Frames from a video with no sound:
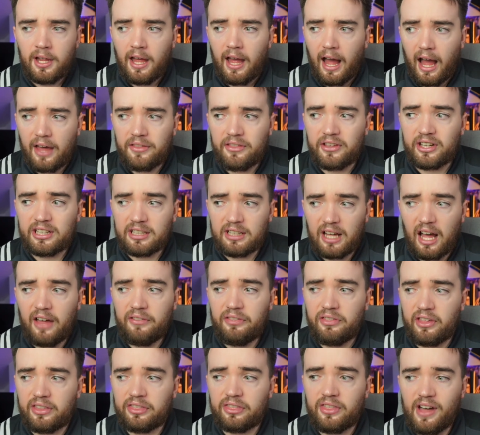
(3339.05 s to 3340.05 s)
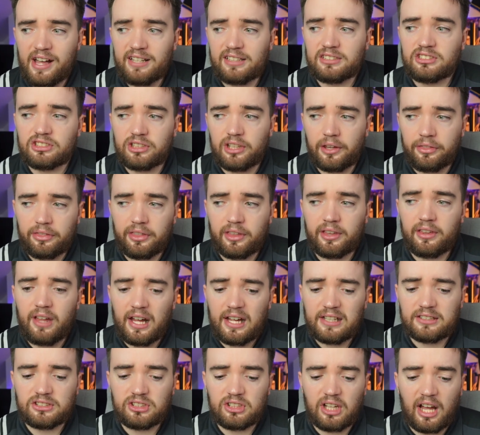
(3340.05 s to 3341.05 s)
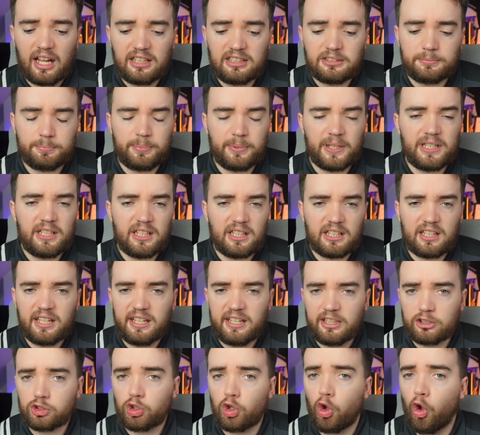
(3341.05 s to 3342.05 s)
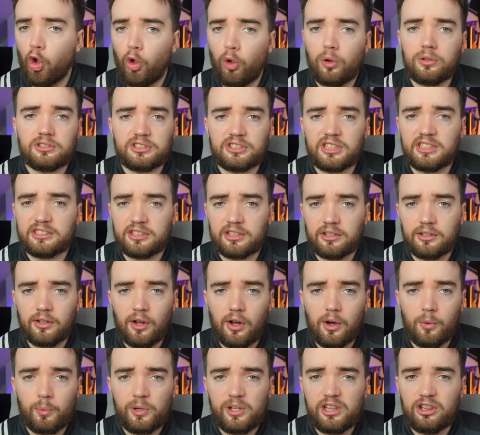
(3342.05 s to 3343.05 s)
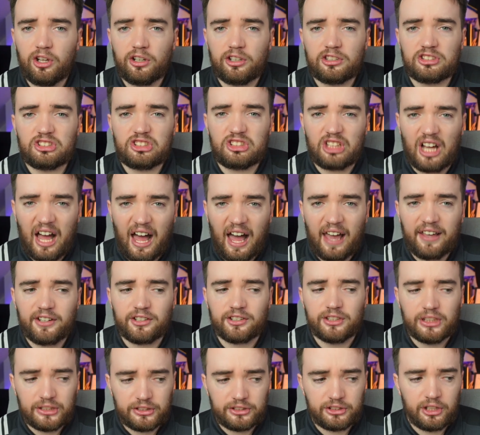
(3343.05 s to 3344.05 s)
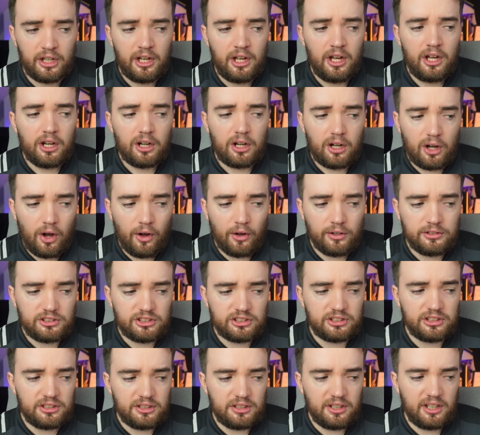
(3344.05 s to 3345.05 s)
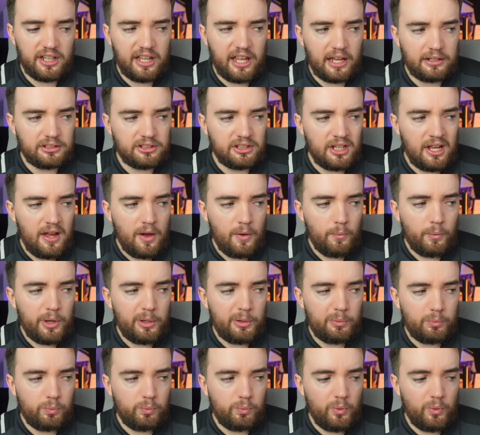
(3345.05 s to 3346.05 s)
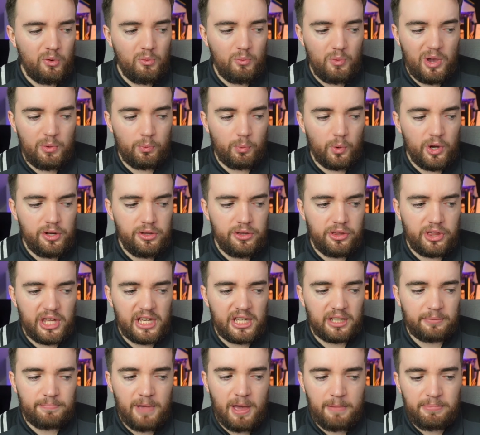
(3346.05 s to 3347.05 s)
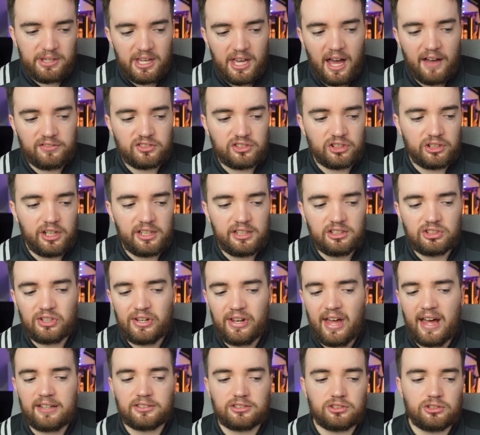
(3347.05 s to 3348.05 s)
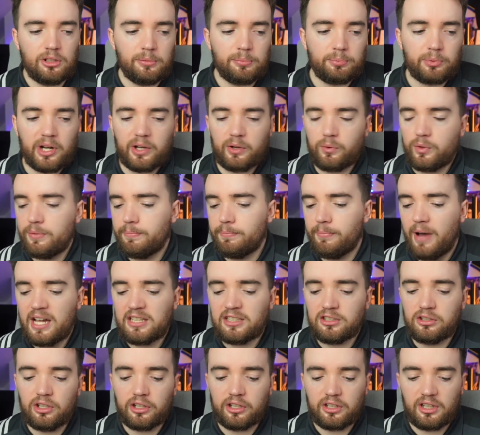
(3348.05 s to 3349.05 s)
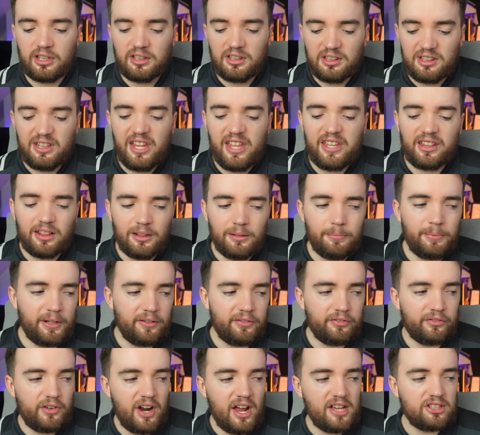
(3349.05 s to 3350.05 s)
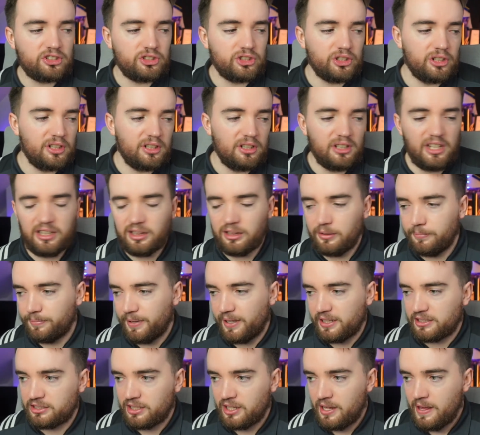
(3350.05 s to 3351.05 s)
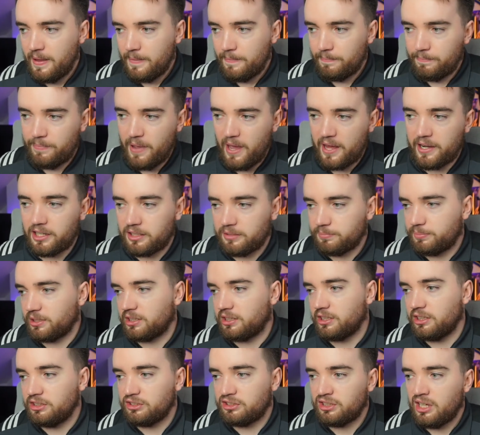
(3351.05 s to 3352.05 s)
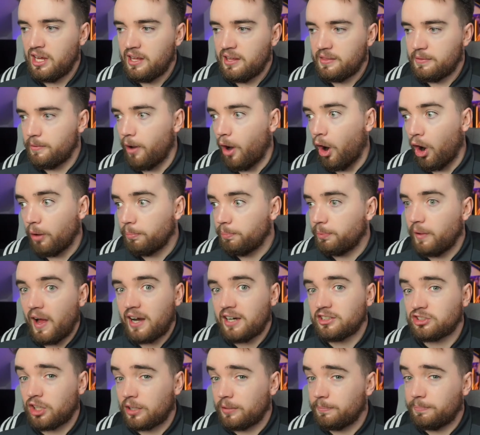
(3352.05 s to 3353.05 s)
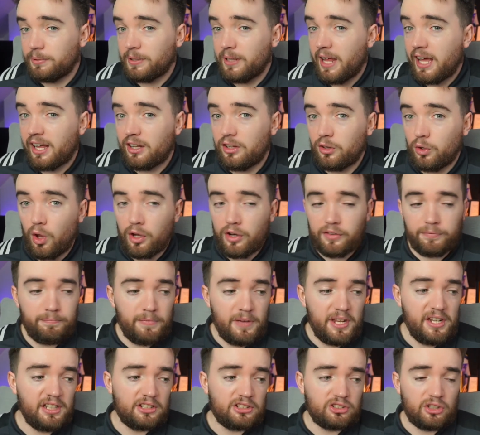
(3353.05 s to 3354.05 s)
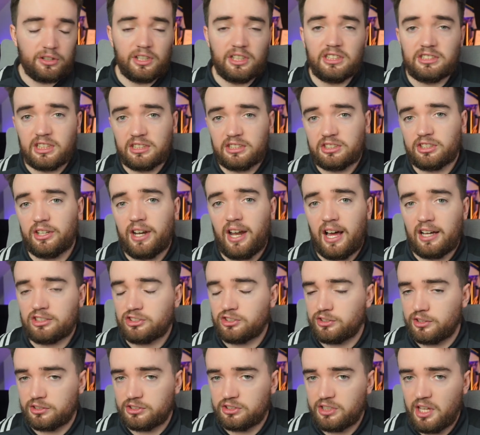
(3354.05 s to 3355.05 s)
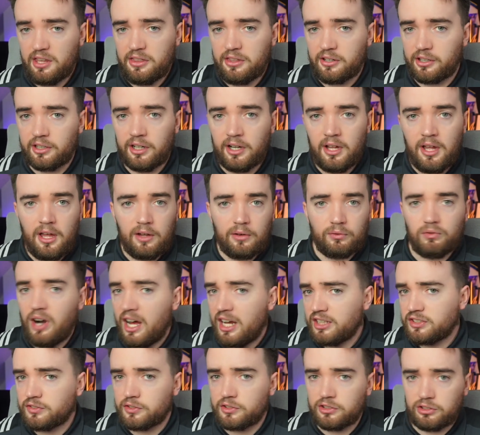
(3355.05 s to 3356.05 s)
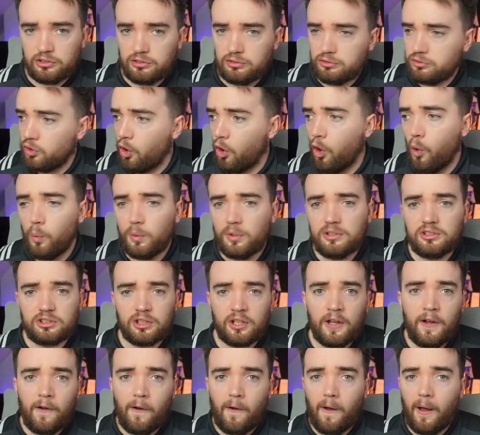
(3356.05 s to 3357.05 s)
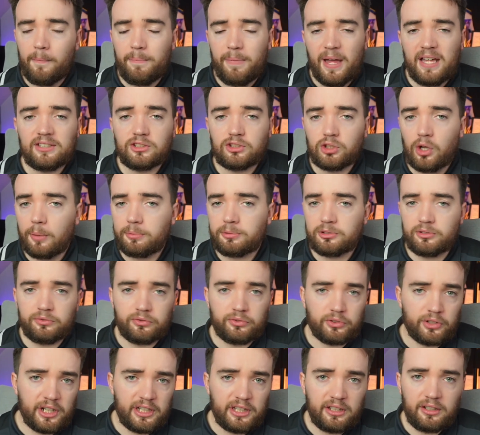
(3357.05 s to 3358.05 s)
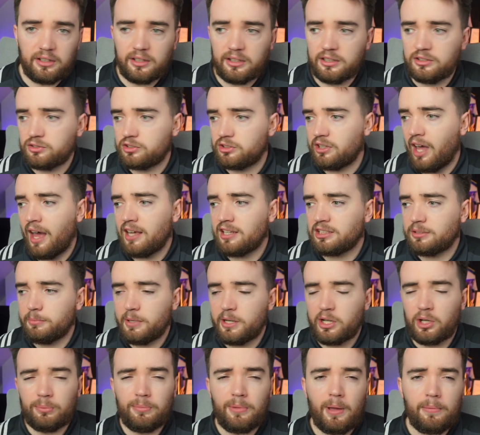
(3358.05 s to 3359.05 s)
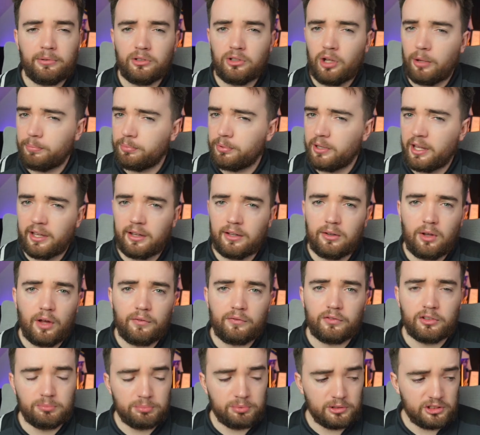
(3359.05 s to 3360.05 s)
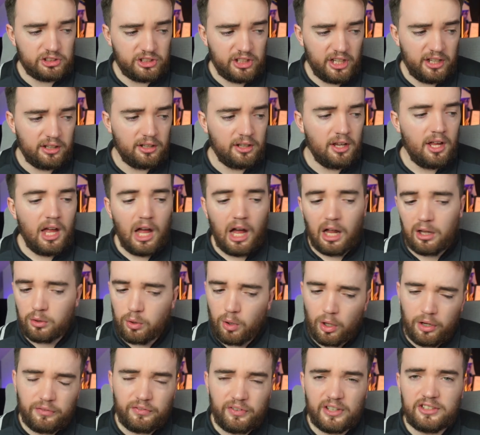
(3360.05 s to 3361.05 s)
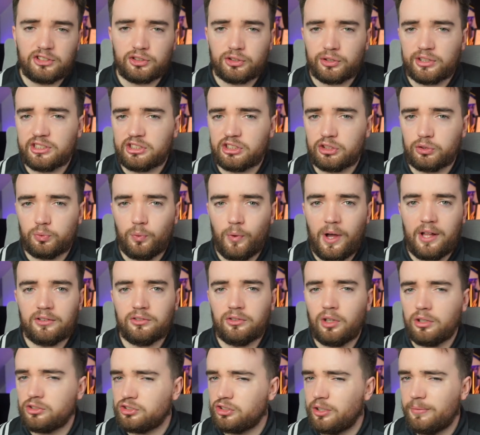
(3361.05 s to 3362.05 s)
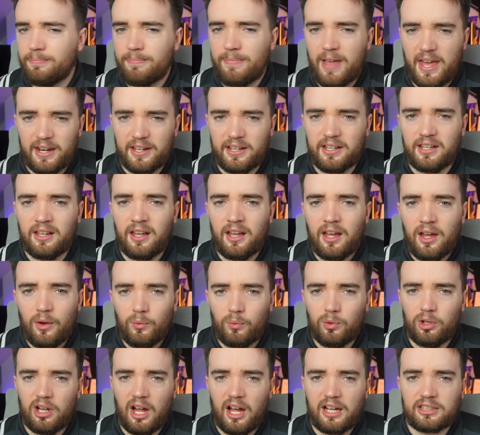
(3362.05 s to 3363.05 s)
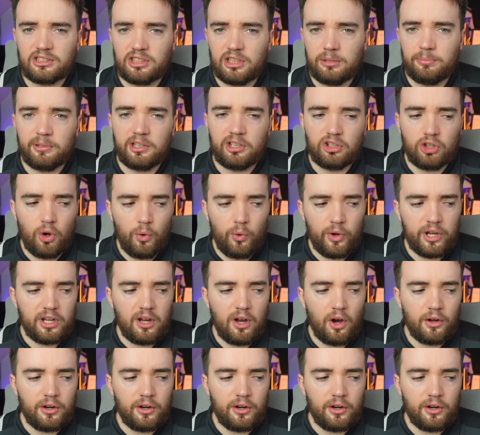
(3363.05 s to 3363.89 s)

I think that's something that has been the case all season long. We look tired constantly, and we would think maybe after an international break we might look a little bit fresher, a little bit better, because our players aren't playing a lot of minutes on these internationals either. Rashford, always a bench option for England. Casemiro maybe not playing a lot for Brazil. A lot of injuries as well. Not too many will actually be going on